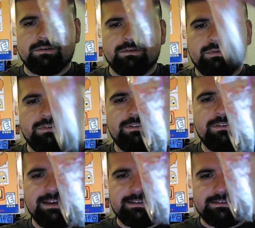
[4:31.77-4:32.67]
with
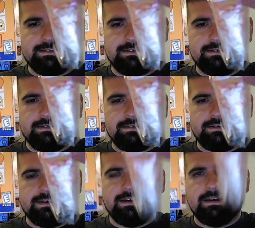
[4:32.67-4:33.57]
this.
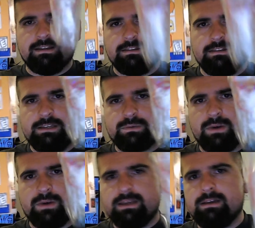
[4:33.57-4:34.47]
These
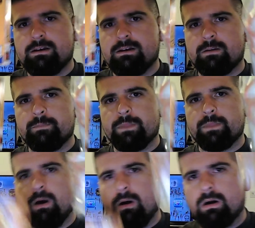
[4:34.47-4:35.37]
right here
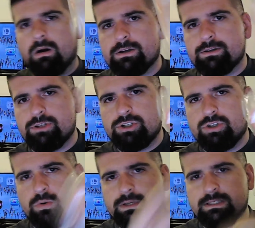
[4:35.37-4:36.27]
are
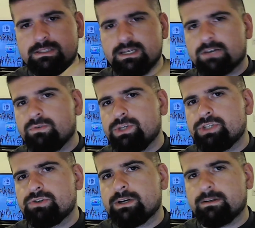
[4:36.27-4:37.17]
joystick
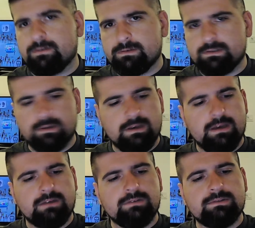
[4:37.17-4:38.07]
restrictors.
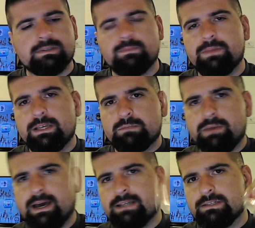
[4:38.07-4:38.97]
You slip this
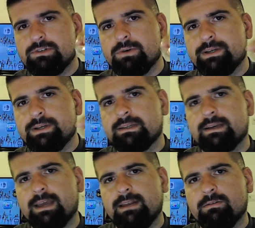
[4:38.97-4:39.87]
past the
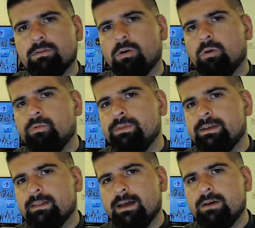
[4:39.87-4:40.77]
joystick and it will only
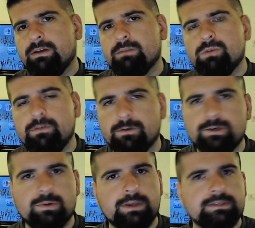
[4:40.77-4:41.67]
allow you to move your
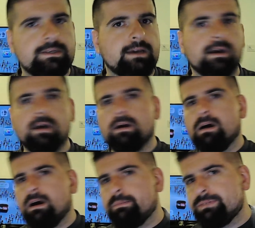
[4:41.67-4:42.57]
joystick
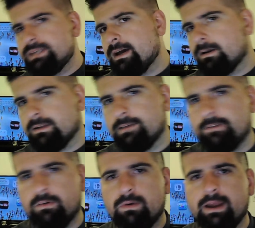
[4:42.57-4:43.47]
up, down, left,
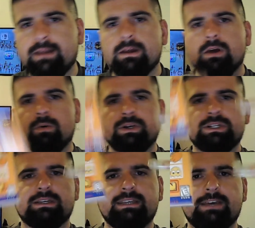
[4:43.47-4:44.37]
and right,
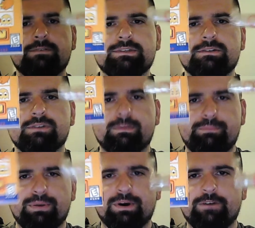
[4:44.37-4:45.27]
which gives you the
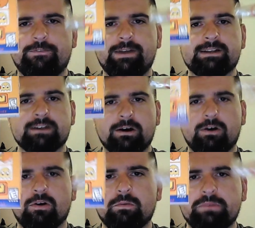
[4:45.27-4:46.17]
perfect
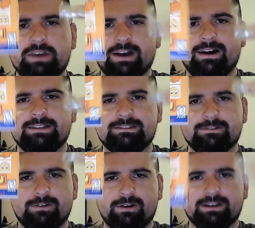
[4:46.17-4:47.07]
home
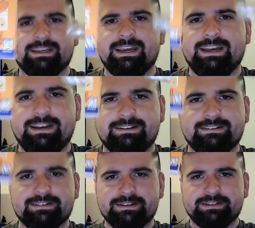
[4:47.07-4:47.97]
console arcade
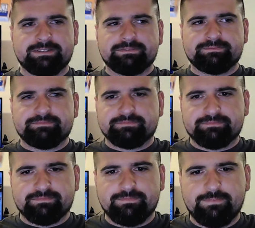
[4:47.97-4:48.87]

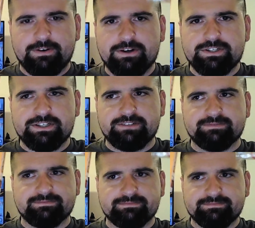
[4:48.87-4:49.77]

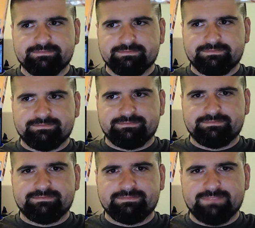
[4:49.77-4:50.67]
version
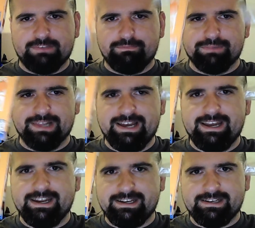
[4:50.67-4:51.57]
of
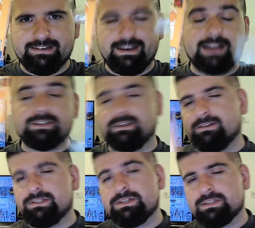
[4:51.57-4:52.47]
play. Actually, no,
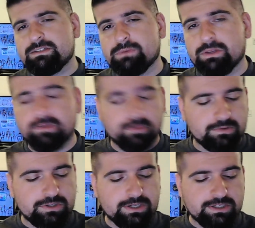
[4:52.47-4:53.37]
seriously, it's a really cool
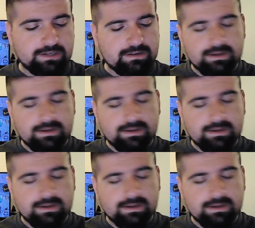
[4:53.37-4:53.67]
restriction.